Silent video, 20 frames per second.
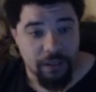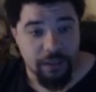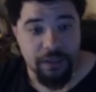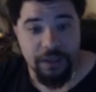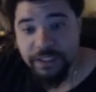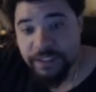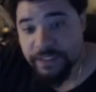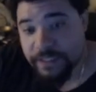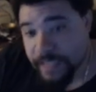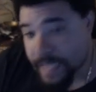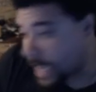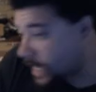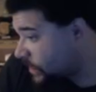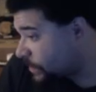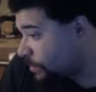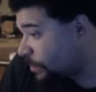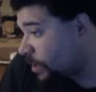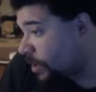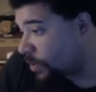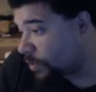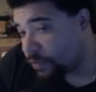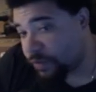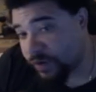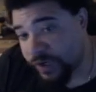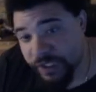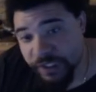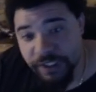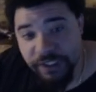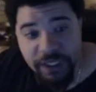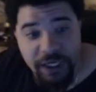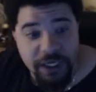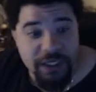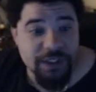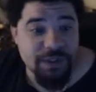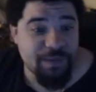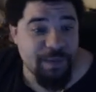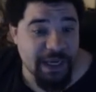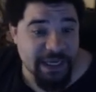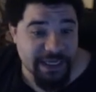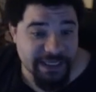This last part really
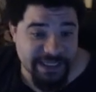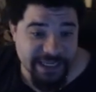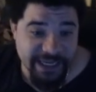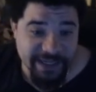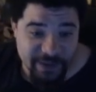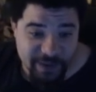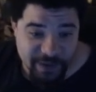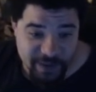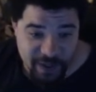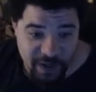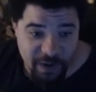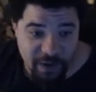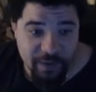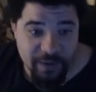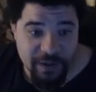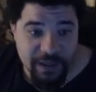does make sense though,